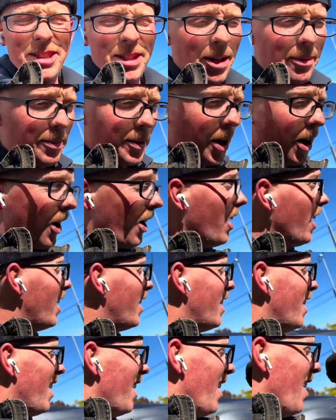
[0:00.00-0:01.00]
up, y'all?
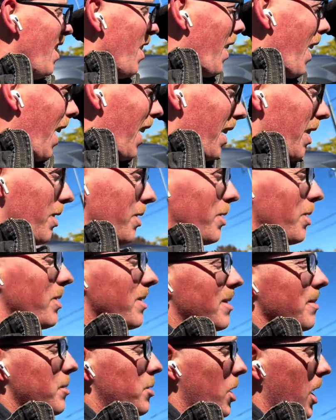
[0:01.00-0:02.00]
Out here doing
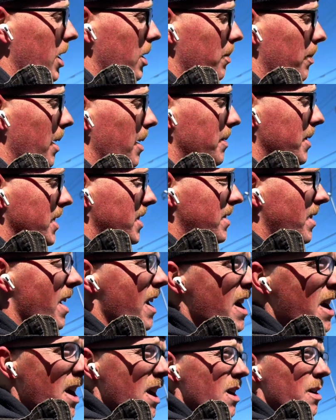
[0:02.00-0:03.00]
some trailer maintenance.
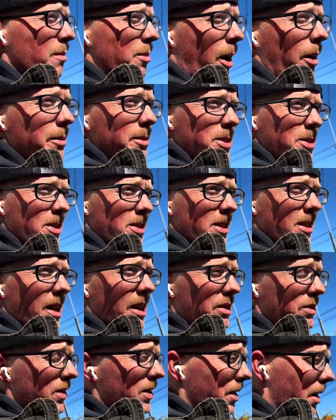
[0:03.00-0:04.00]
Promise you in the
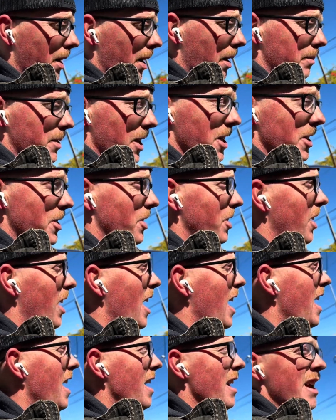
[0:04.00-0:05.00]
last video I'd update you.
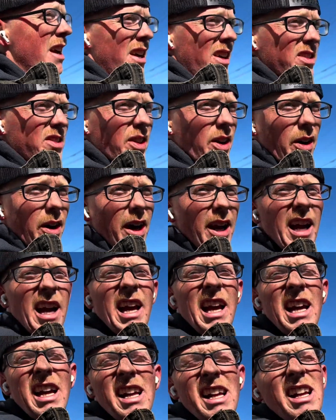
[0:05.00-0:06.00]
So
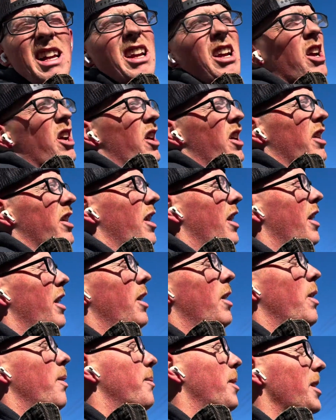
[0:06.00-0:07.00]

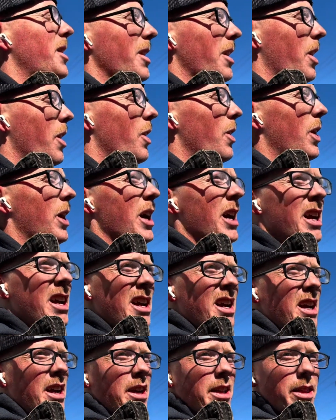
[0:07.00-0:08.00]
a month ago,
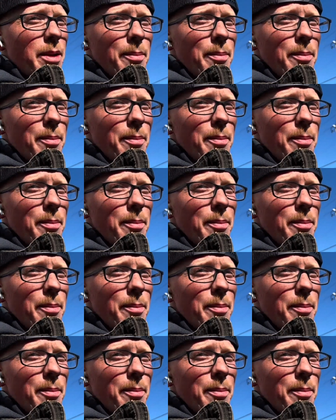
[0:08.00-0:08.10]
the